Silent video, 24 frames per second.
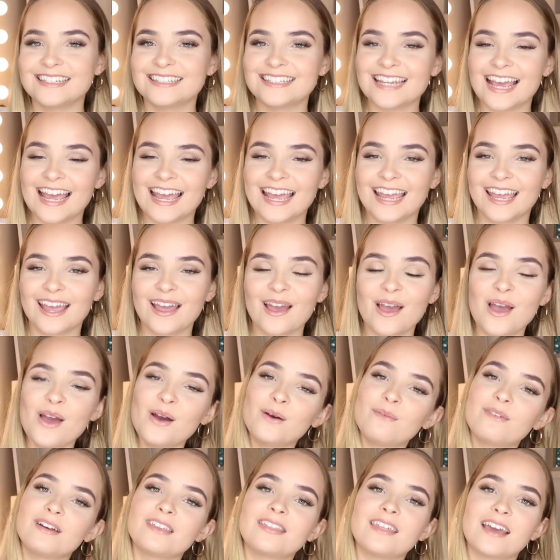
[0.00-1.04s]
day
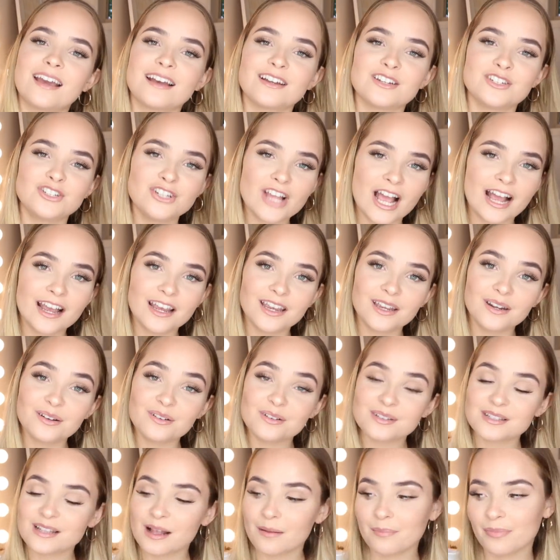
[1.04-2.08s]
with like a jacket
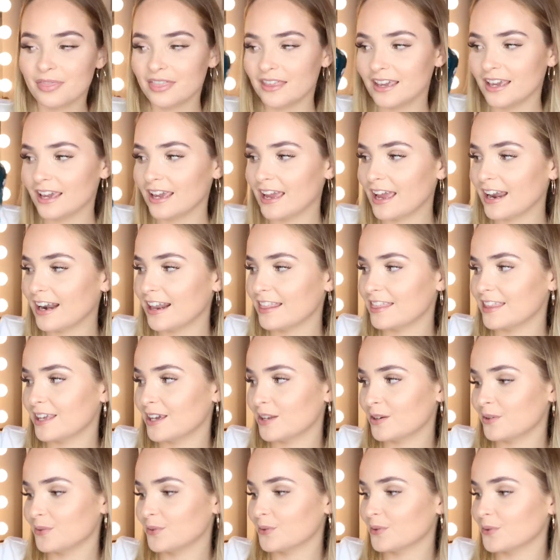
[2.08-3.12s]
or something, and I
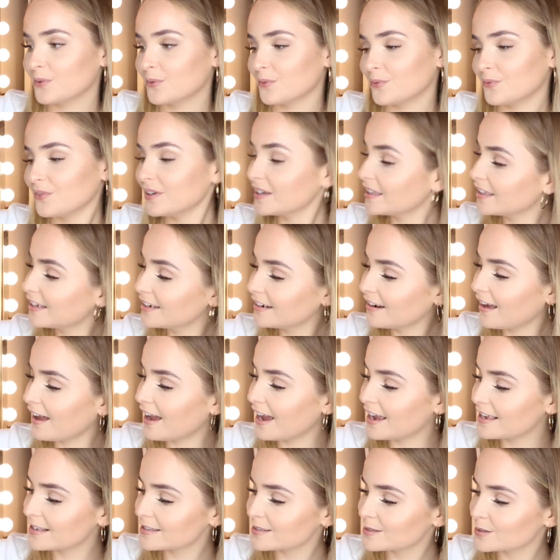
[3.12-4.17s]
think it'll look really
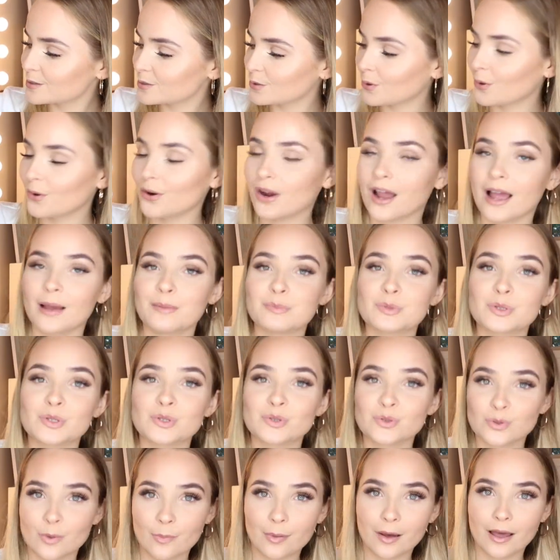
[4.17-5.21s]
nice. So I'm
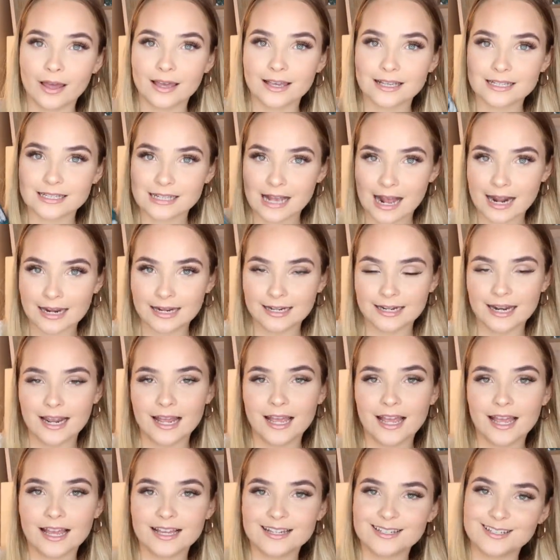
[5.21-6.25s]
super excited
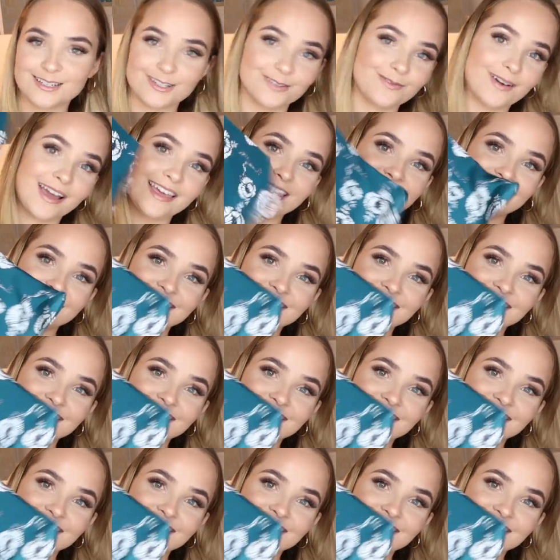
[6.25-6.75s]
to wear